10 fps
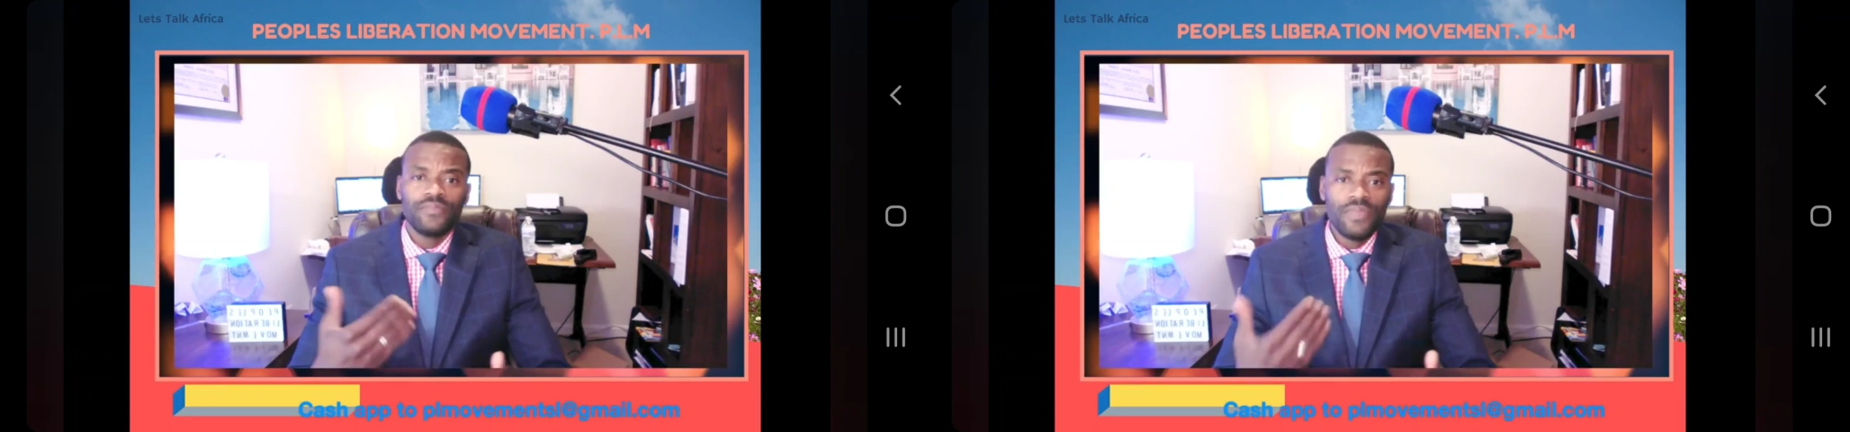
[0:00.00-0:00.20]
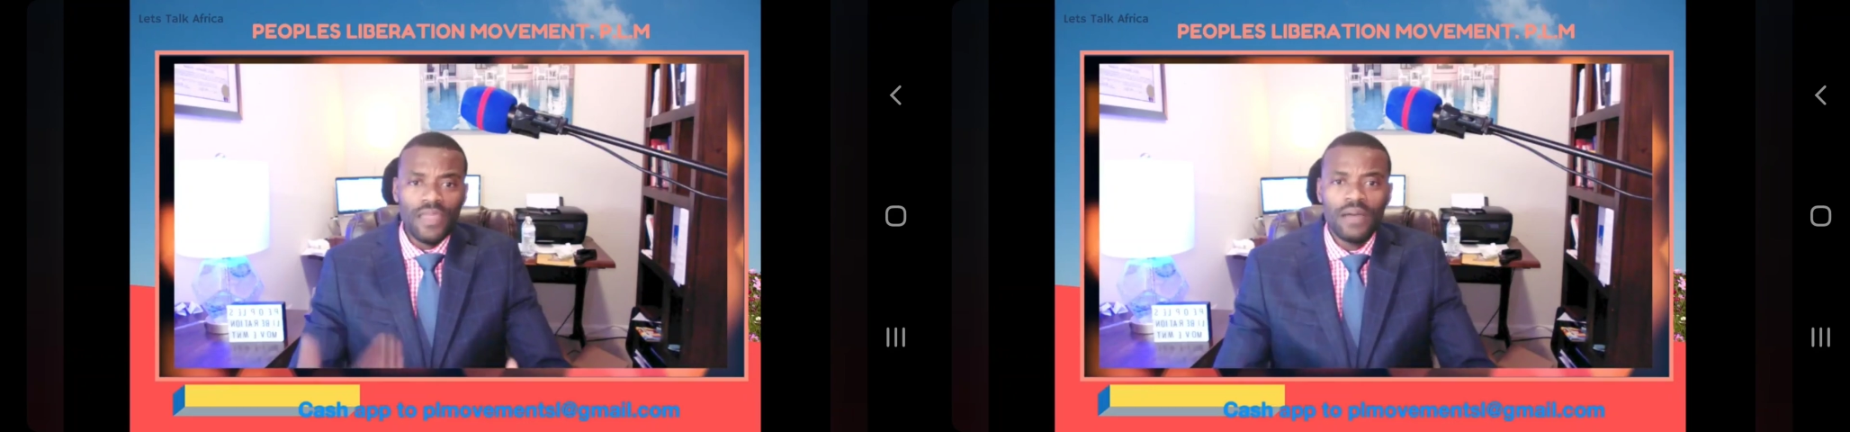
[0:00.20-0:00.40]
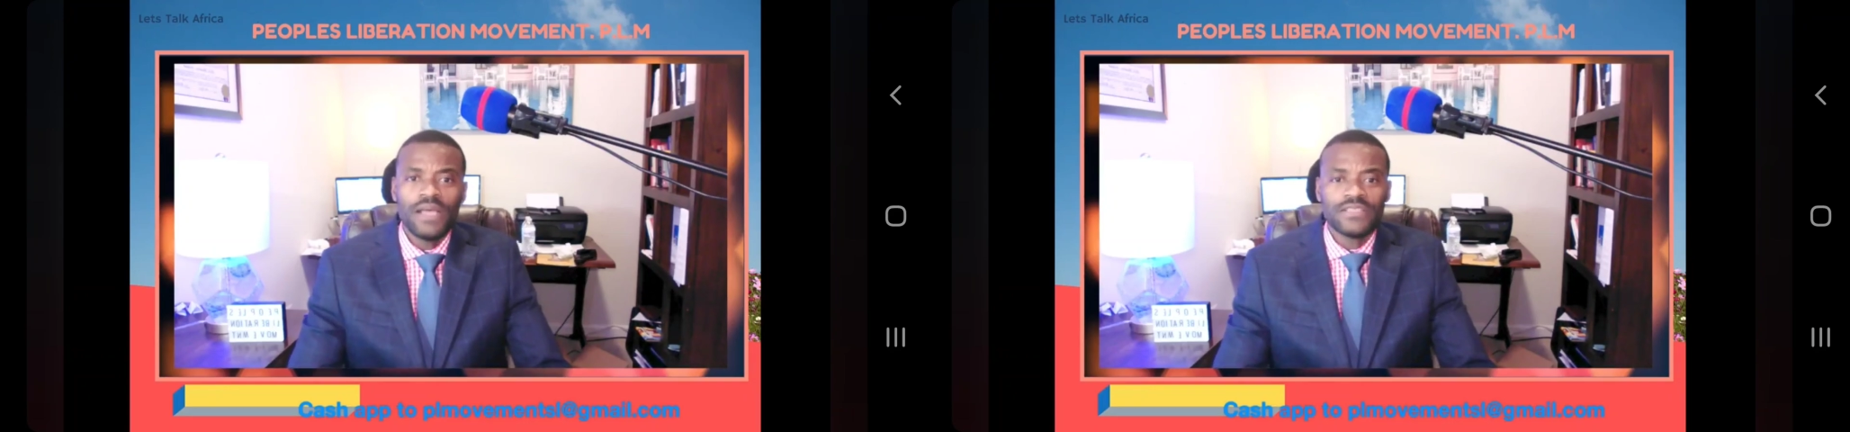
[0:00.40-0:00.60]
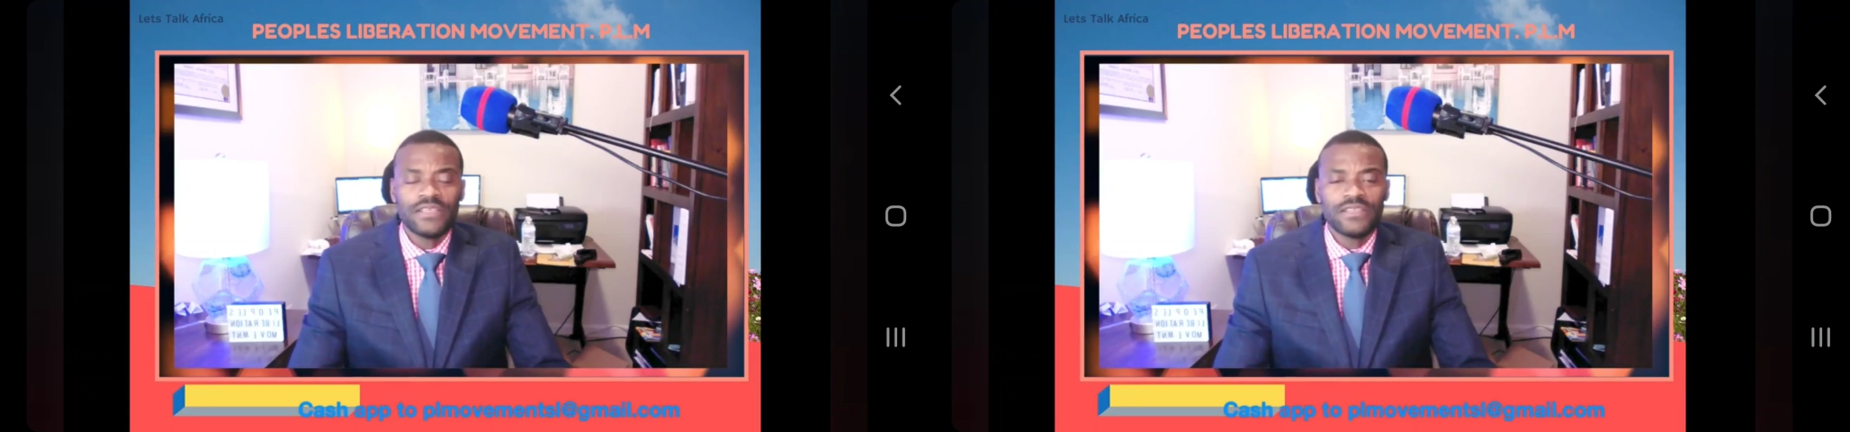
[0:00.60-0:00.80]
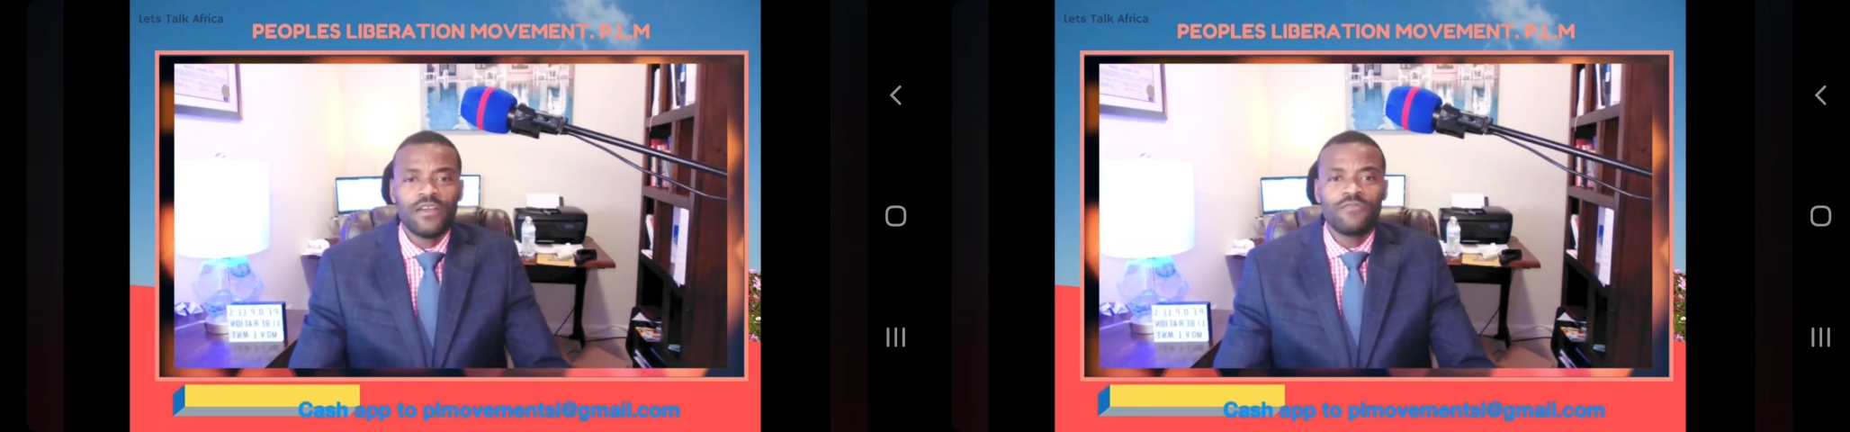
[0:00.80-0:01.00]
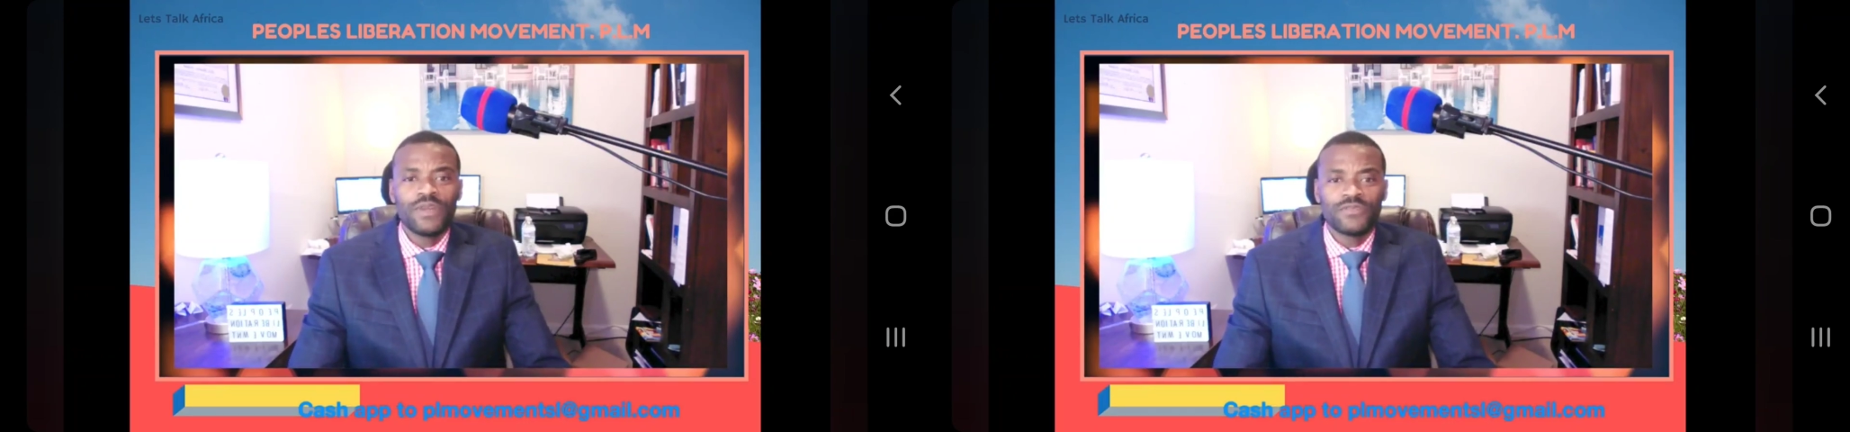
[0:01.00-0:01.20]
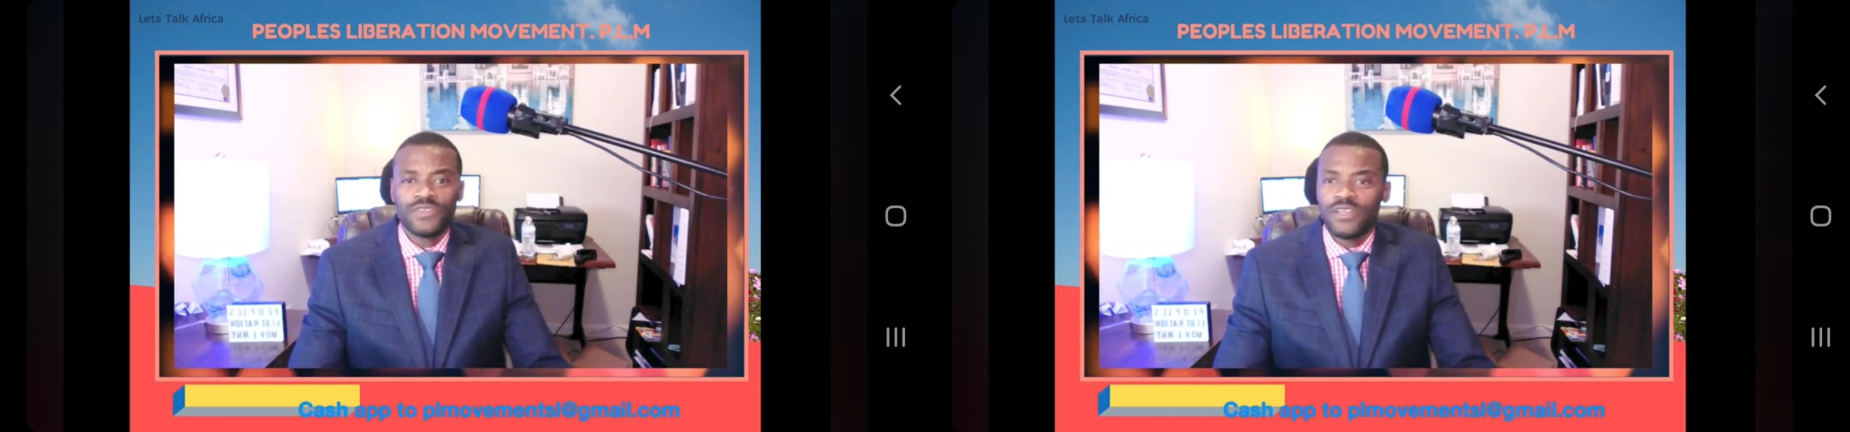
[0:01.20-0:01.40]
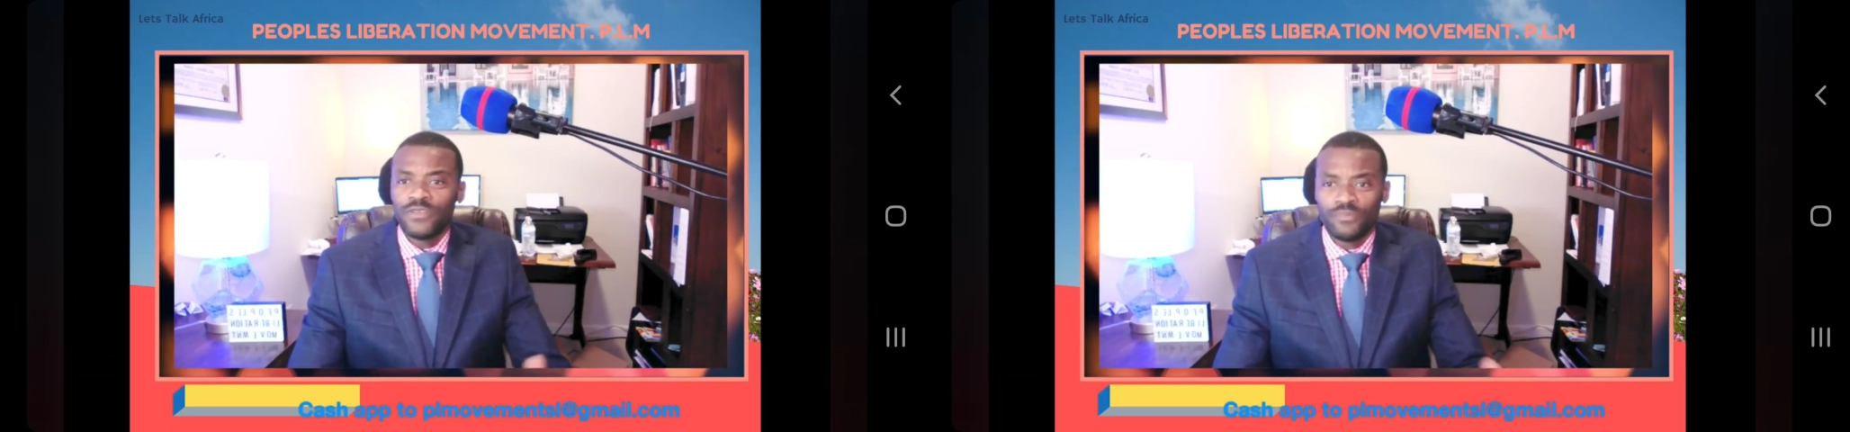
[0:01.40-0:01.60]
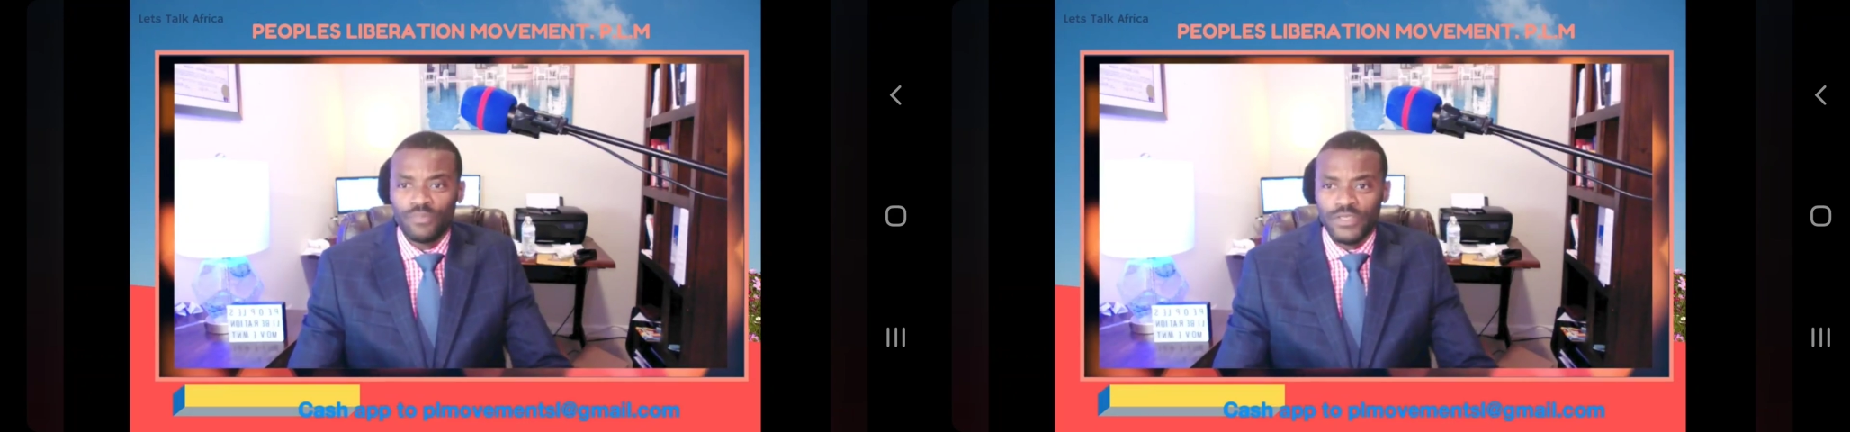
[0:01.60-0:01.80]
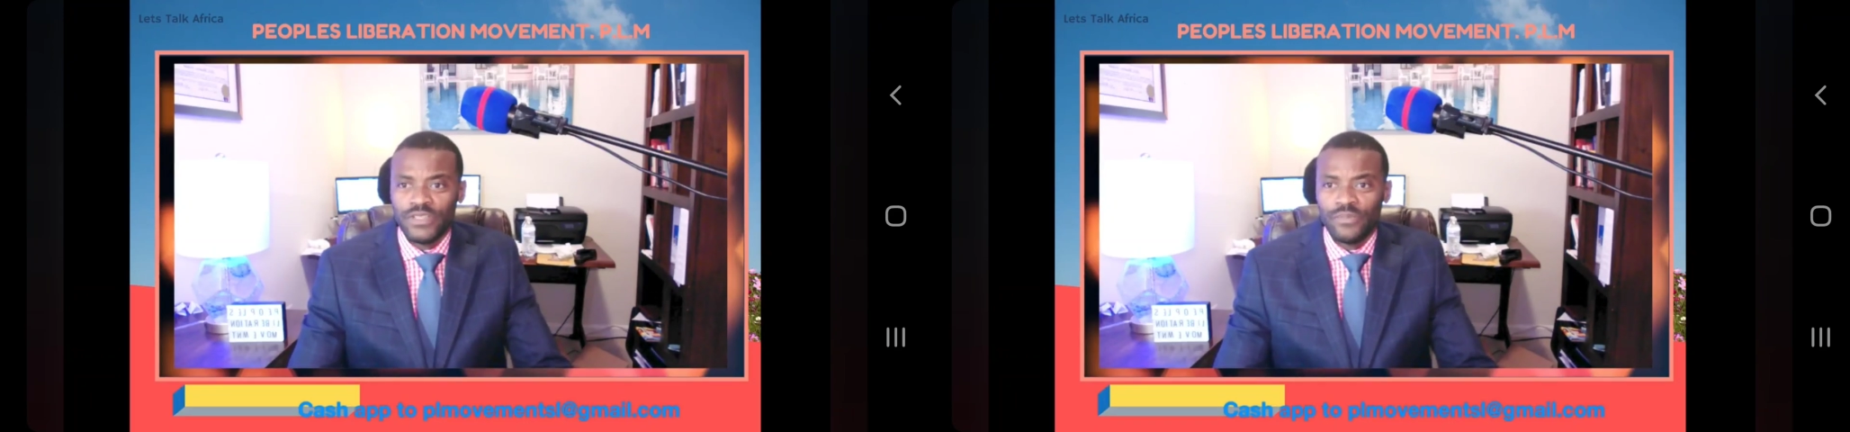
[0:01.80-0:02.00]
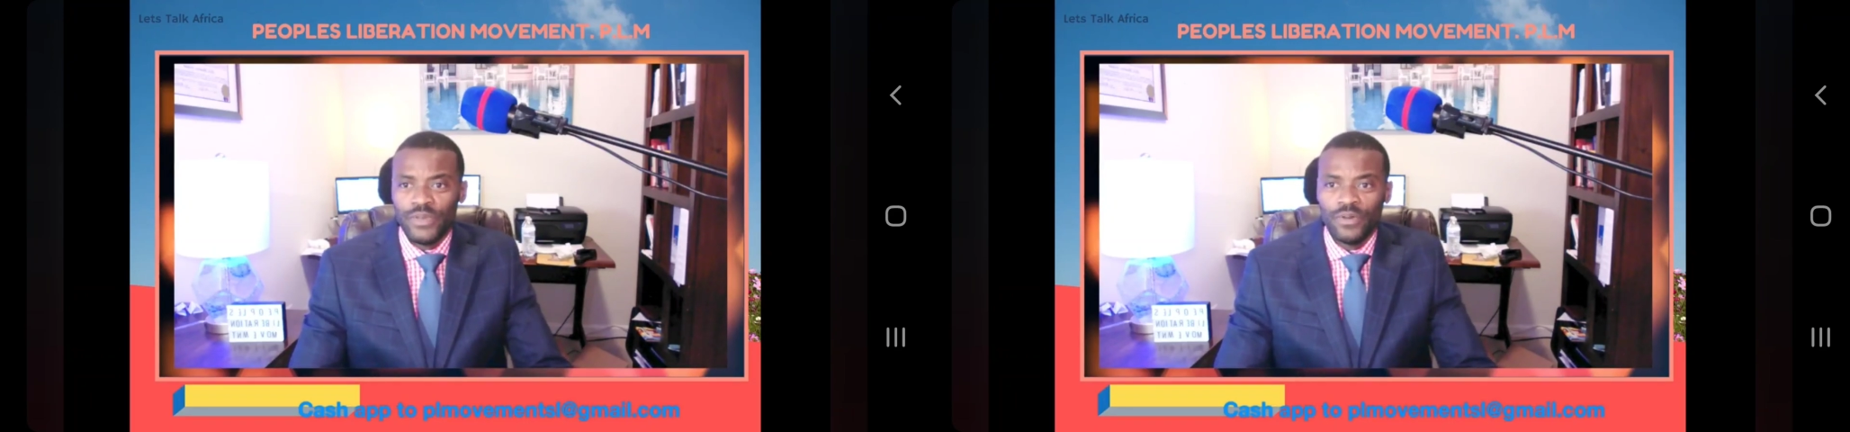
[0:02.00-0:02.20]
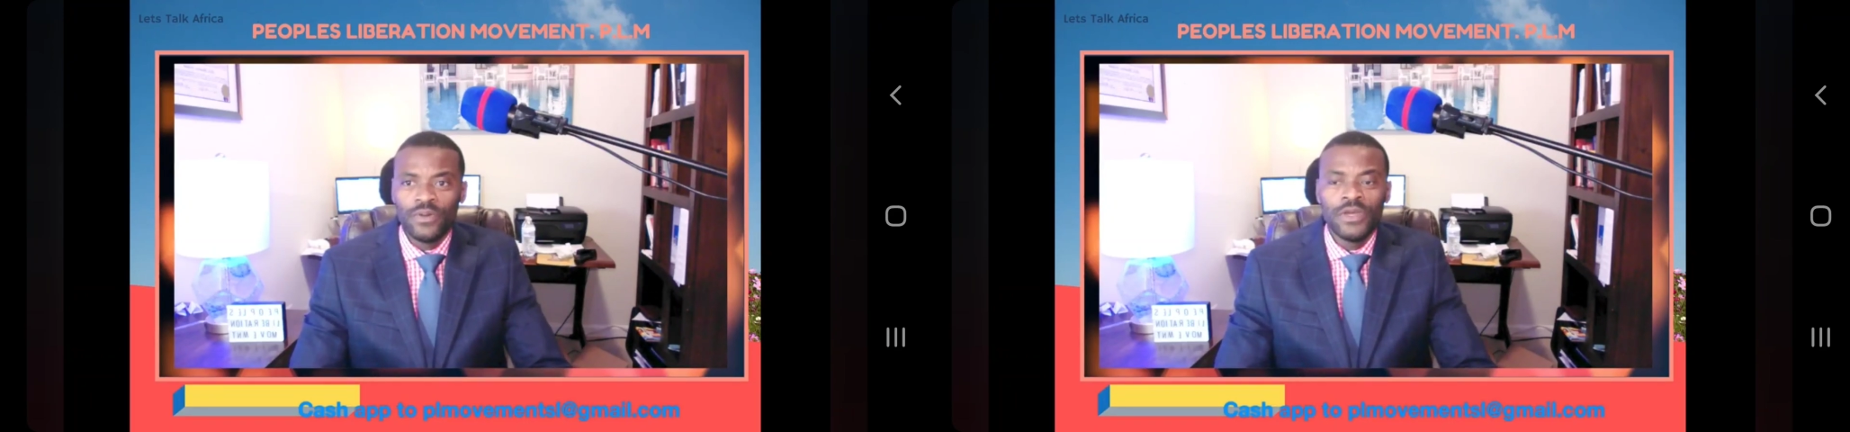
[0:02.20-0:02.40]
I'm asking the government of Sierra Leone, President Bio,